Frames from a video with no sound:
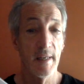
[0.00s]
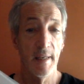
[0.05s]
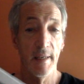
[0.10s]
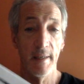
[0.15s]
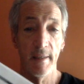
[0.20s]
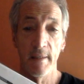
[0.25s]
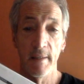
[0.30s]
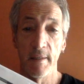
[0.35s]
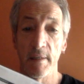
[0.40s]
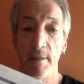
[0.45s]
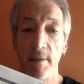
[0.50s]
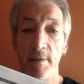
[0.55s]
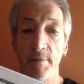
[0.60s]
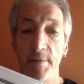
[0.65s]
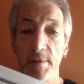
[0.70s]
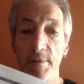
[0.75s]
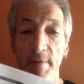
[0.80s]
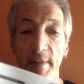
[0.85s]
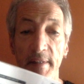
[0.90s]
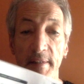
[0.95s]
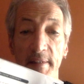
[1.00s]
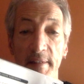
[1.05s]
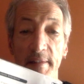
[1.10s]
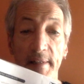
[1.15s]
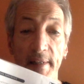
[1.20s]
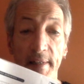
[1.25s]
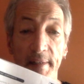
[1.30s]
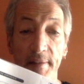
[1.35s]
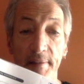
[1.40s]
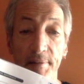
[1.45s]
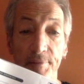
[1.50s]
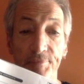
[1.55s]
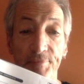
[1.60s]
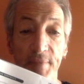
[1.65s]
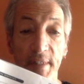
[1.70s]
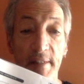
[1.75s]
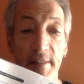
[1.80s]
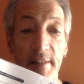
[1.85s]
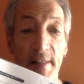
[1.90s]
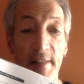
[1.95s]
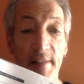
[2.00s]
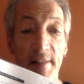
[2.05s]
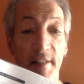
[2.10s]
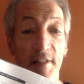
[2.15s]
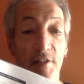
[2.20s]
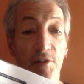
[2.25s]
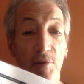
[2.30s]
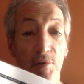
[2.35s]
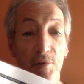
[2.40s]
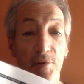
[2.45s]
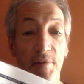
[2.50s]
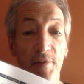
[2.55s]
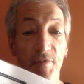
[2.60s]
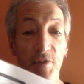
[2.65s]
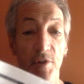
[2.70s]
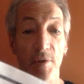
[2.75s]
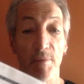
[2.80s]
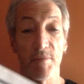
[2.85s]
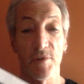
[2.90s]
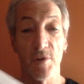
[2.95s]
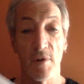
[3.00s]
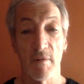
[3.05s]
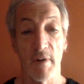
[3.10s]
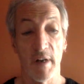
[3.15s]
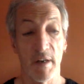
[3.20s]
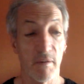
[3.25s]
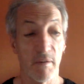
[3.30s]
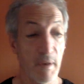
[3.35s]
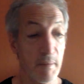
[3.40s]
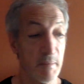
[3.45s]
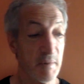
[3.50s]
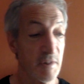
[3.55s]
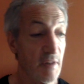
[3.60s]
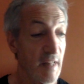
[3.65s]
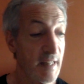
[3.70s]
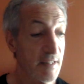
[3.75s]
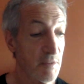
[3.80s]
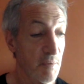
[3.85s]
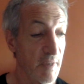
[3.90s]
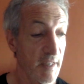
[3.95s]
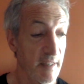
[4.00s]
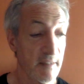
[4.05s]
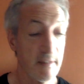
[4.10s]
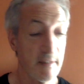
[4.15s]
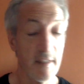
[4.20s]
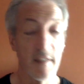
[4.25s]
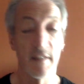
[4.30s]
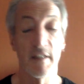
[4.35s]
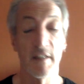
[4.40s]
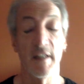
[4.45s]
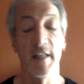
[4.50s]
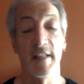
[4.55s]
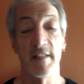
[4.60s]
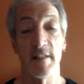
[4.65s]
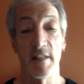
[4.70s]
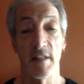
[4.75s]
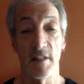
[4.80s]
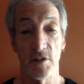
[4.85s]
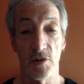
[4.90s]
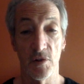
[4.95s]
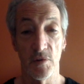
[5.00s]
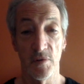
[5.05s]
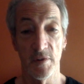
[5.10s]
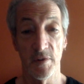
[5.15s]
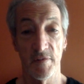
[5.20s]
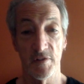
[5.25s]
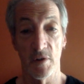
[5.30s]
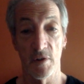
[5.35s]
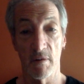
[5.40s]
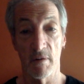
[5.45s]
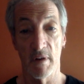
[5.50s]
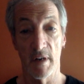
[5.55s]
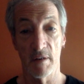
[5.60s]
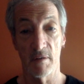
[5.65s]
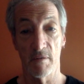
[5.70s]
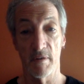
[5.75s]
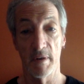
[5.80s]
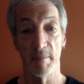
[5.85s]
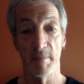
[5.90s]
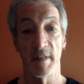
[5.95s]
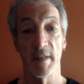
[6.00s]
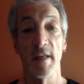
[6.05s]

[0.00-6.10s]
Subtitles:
I don't know. It's right in the title. It says exclusive term songwriter agreement, so that's what it is. It's an exclusive songwriter agreement.